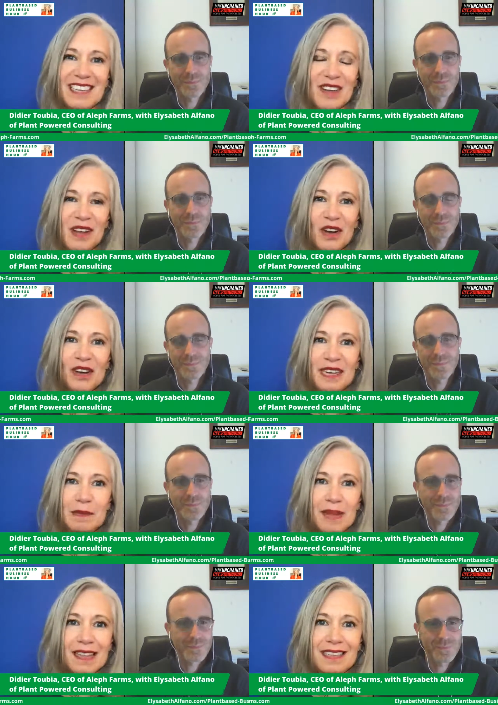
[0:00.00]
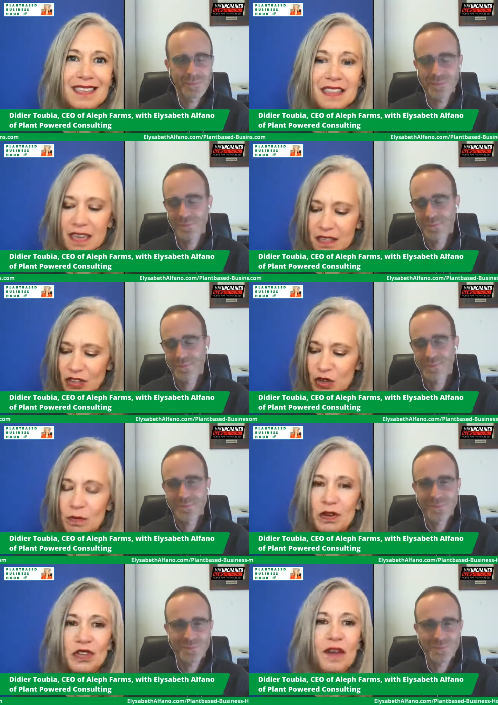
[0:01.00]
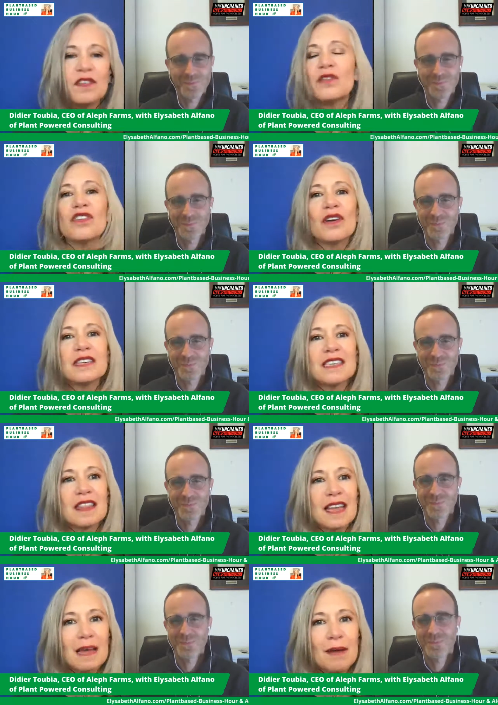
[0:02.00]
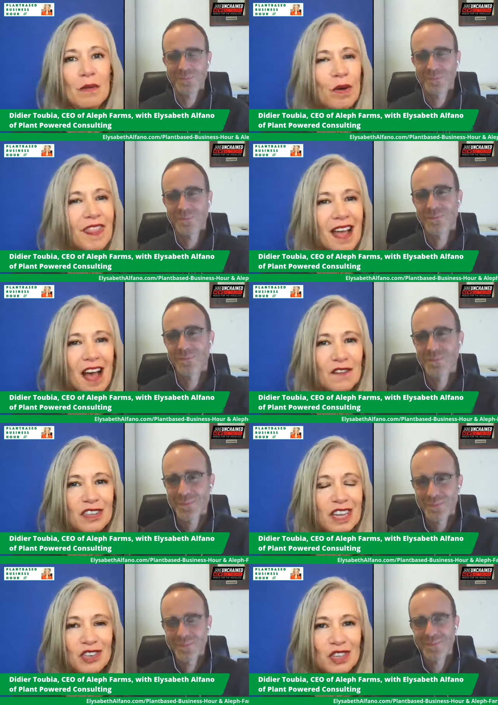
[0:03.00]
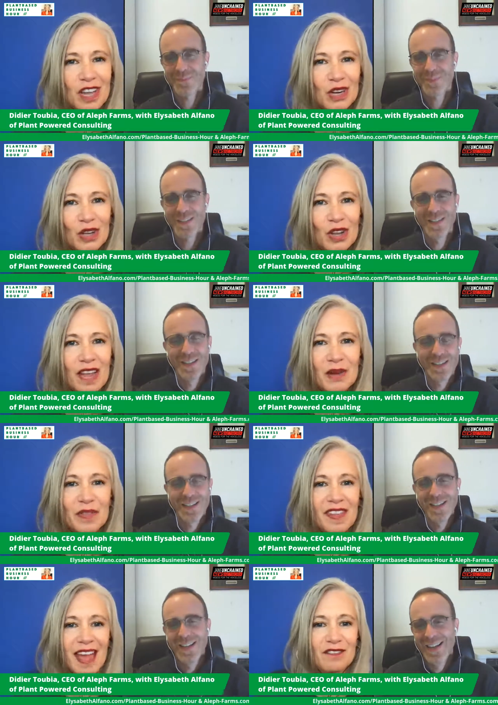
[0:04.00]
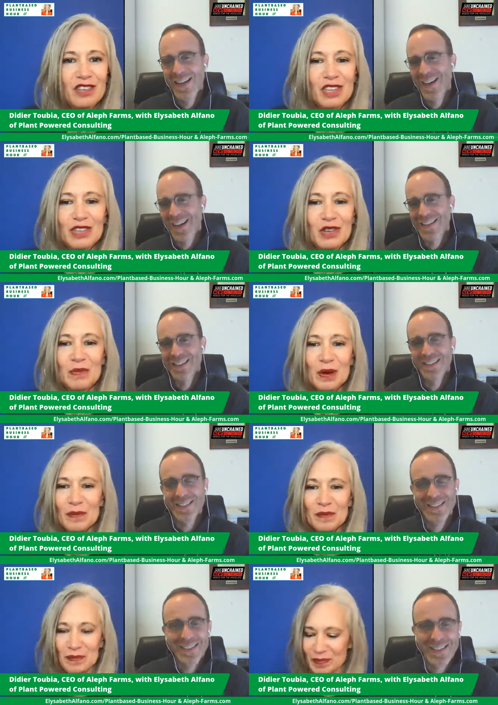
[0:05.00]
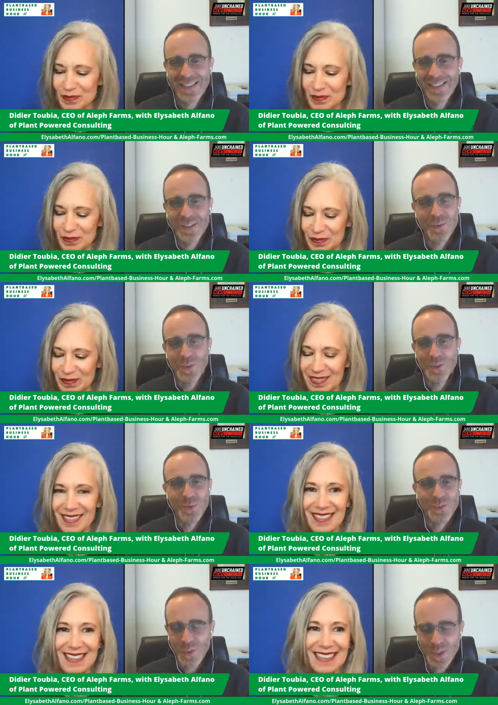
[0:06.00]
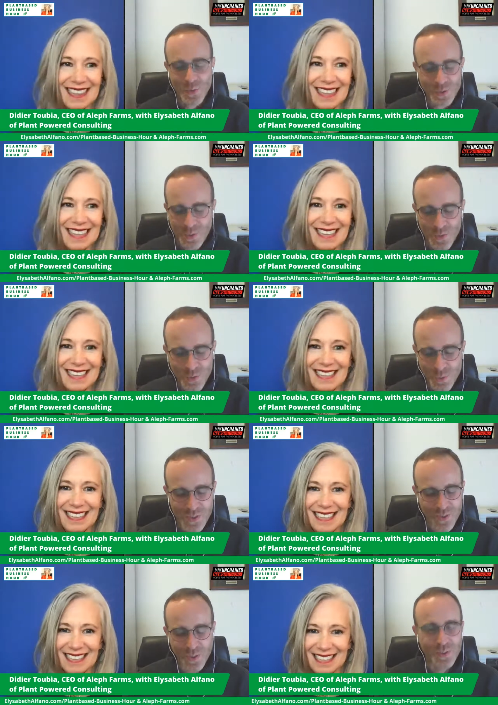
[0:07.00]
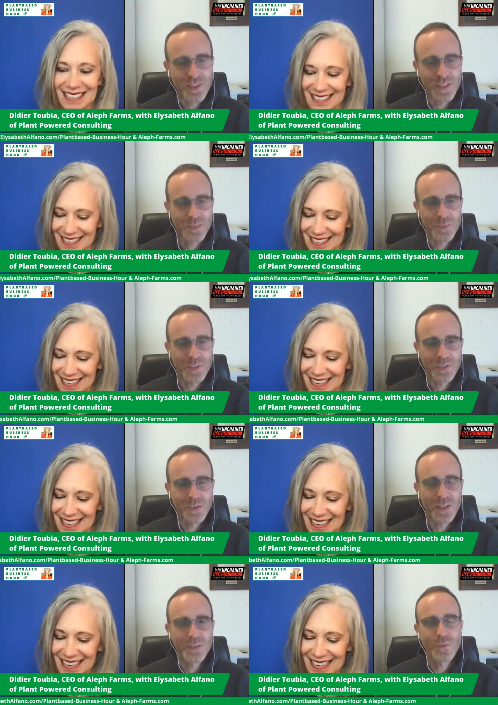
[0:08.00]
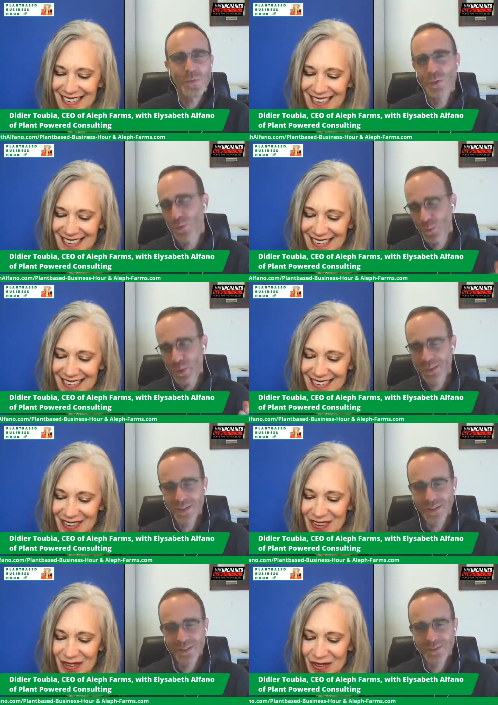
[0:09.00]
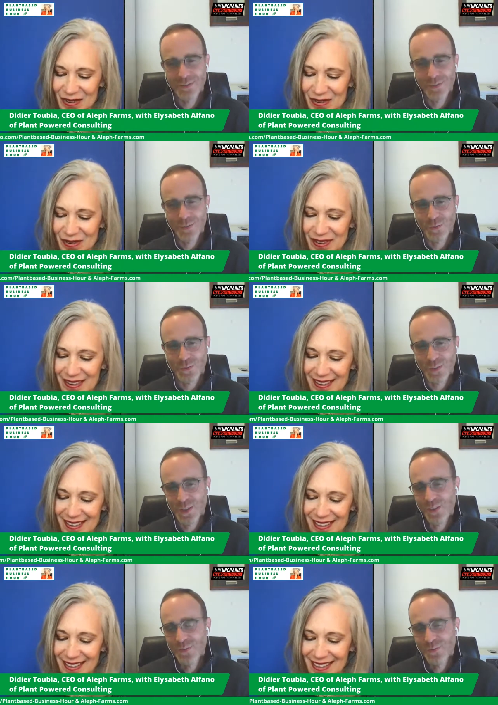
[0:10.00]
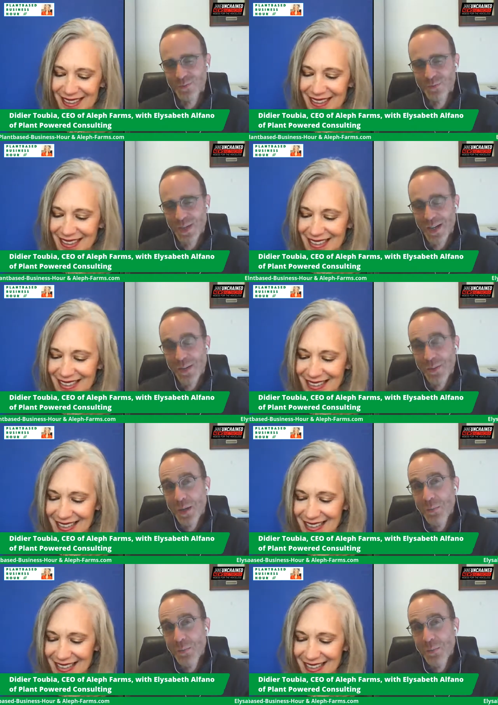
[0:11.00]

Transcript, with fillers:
Speaker 1: how am I going to explain this to the consumer? So have you started to think about what that conversation is going to look like with the average consumer?
Speaker 2: Yeah, of course. We're talking with consumers all the time. You know, uh, first we've been the, you know, uh, I